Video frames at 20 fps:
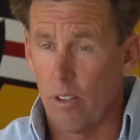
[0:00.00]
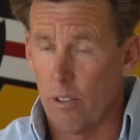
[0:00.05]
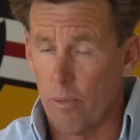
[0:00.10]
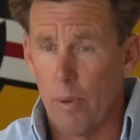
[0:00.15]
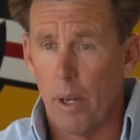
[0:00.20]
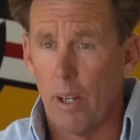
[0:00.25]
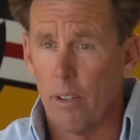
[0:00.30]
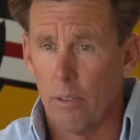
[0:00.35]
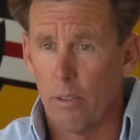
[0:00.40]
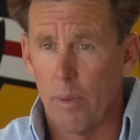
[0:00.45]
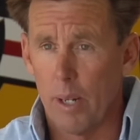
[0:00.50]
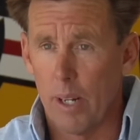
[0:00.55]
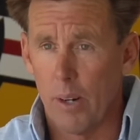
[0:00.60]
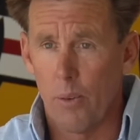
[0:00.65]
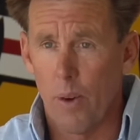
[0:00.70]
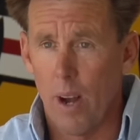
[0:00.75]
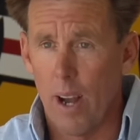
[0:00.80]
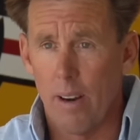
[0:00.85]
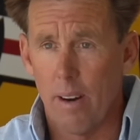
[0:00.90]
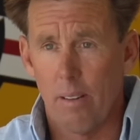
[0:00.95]
because Bell's a better
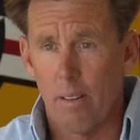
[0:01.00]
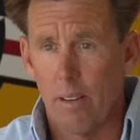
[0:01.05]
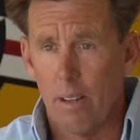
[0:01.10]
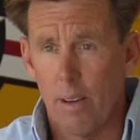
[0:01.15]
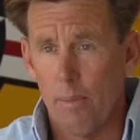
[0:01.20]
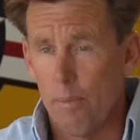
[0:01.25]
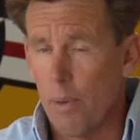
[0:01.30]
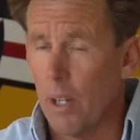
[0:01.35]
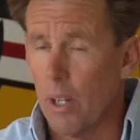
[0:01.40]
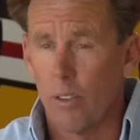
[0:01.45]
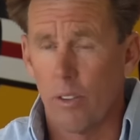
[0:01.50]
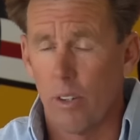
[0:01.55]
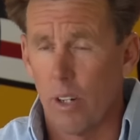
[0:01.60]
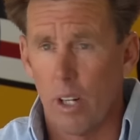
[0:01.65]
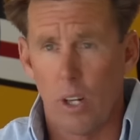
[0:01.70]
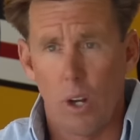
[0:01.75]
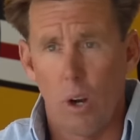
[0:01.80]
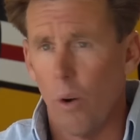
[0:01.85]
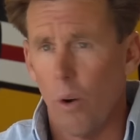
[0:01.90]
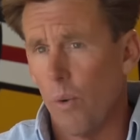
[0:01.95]
rider, and Bell's going
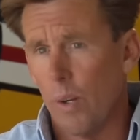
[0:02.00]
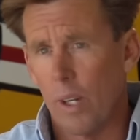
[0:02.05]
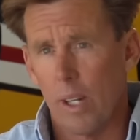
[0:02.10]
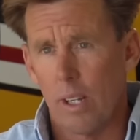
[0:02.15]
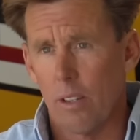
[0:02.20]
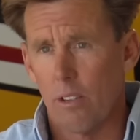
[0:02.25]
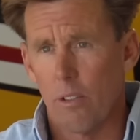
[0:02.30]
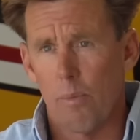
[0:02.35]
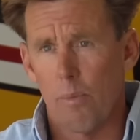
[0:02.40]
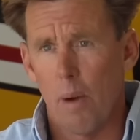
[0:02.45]
to go when he gets